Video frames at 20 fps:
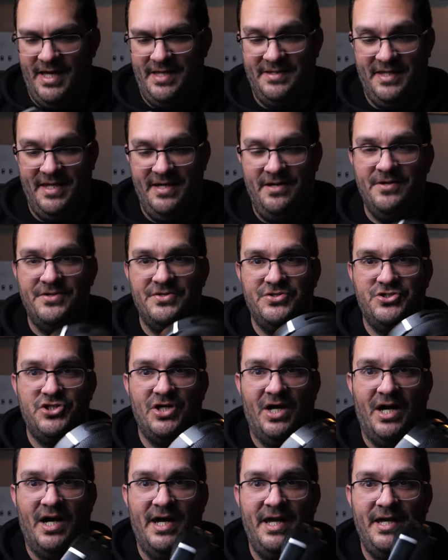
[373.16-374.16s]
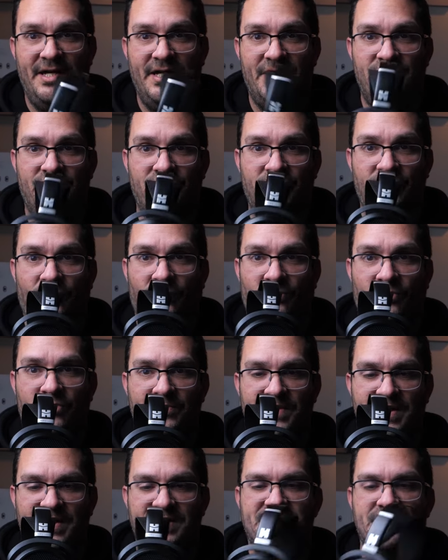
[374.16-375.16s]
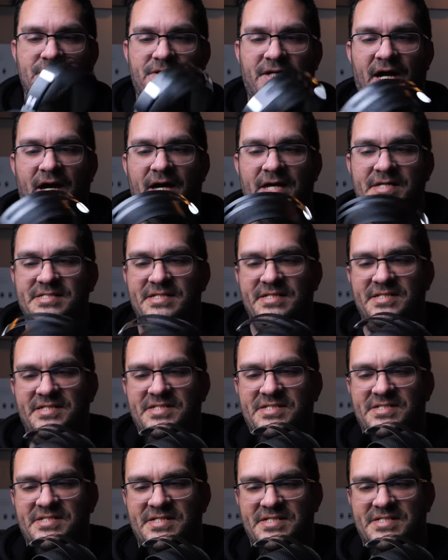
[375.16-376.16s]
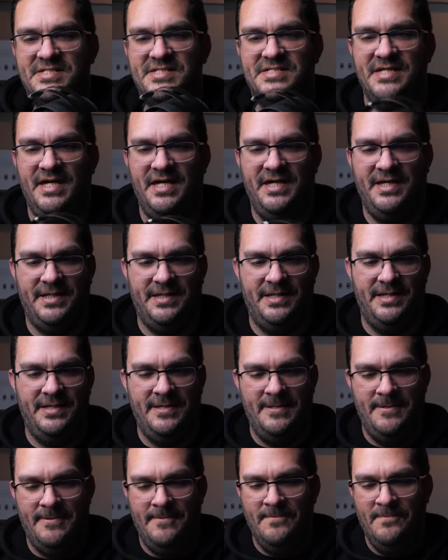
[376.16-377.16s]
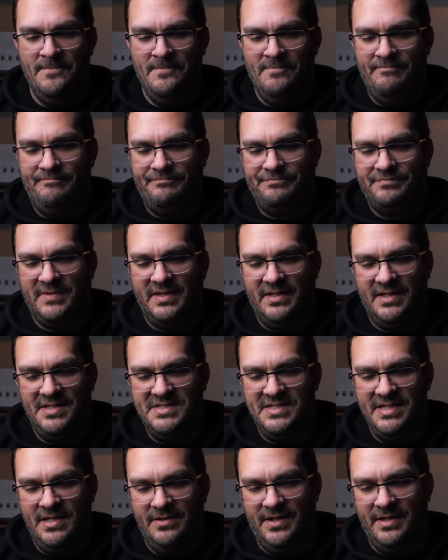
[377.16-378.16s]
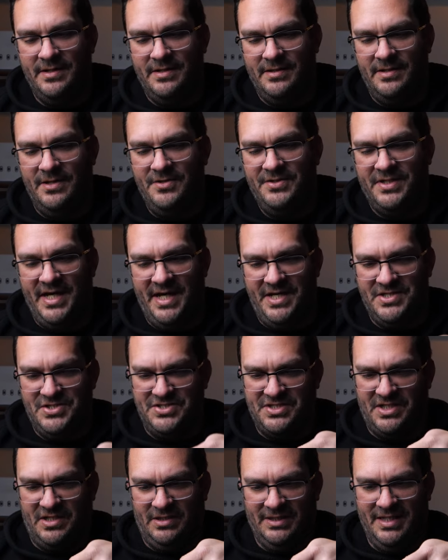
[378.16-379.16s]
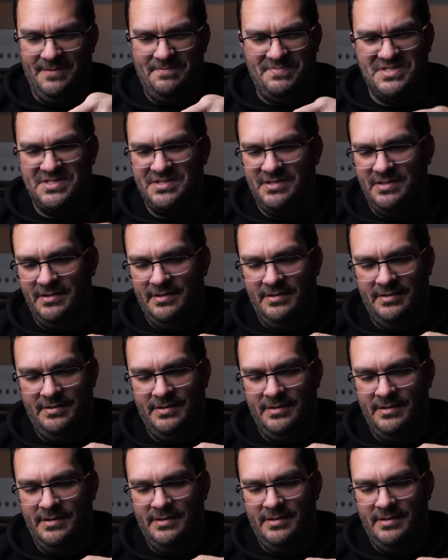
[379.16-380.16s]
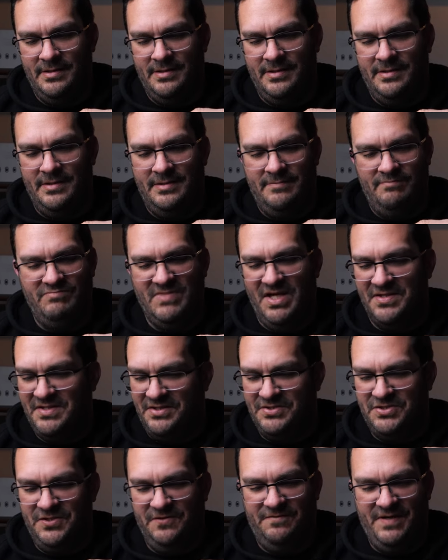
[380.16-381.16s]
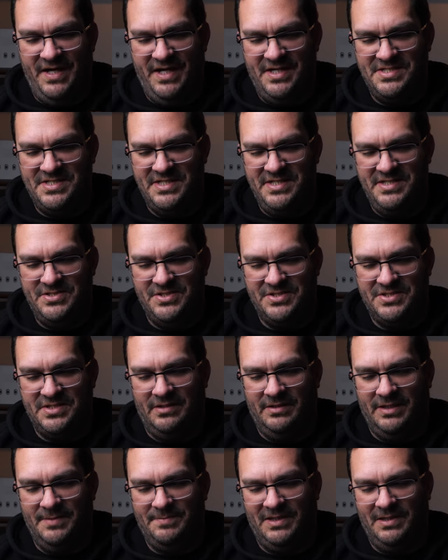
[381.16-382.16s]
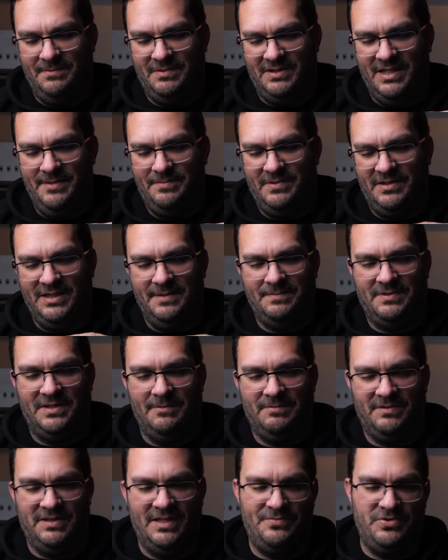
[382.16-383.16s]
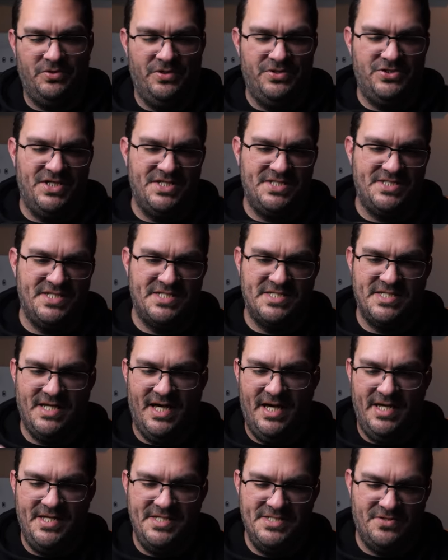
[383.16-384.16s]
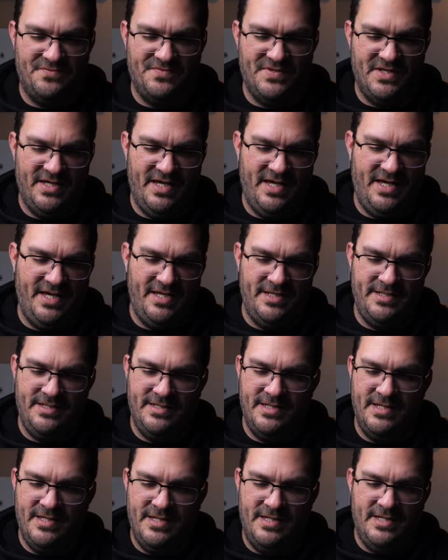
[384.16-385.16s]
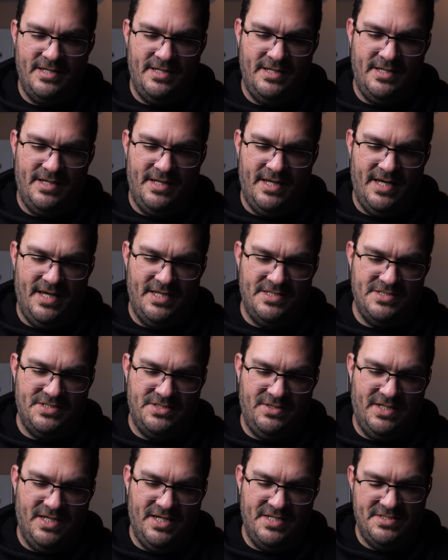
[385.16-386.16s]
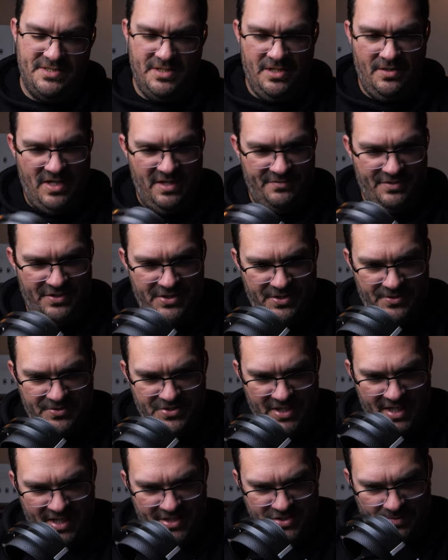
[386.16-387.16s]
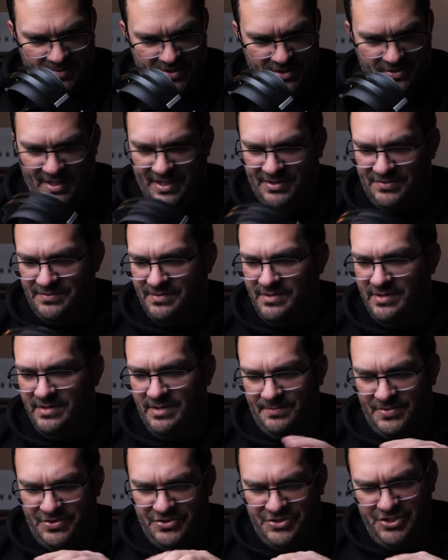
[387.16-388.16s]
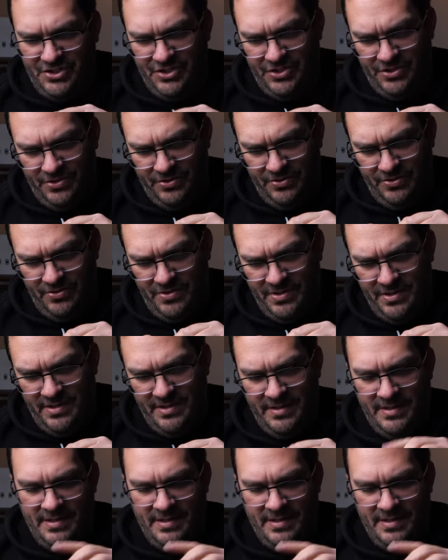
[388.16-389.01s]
and they are ginormous, you guys. This is insane. Let's see how it... Okay, it just clips. Nothing too fancy. Just clip to adjust the size of the head. As you guys know, I have a huge head, so I'm gonna do like number 2